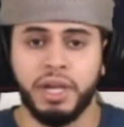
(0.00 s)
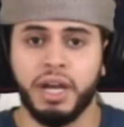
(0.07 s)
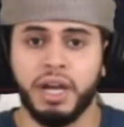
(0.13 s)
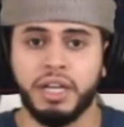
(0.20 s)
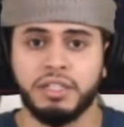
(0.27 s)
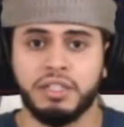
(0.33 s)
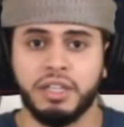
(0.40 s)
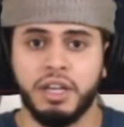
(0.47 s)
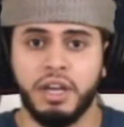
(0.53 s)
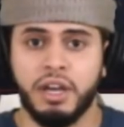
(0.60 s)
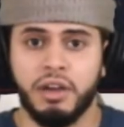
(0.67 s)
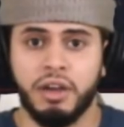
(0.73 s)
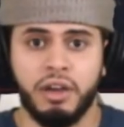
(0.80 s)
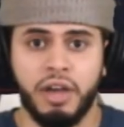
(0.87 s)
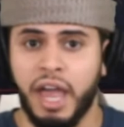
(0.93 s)
Because
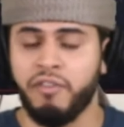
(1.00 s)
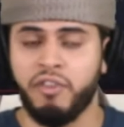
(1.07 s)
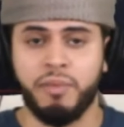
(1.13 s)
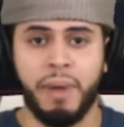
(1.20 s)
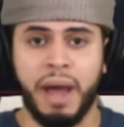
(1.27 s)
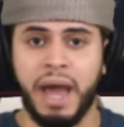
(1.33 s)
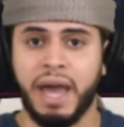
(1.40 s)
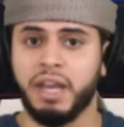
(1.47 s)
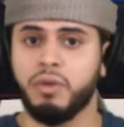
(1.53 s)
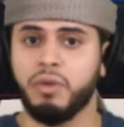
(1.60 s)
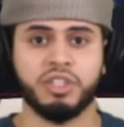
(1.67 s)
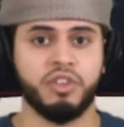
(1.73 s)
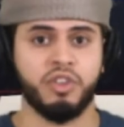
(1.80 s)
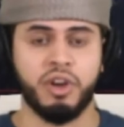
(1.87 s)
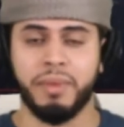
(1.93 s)
everybody
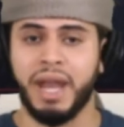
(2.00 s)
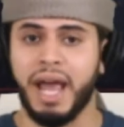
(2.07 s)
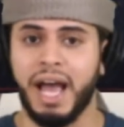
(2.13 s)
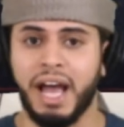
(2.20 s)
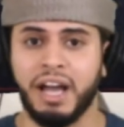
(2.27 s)
was screaming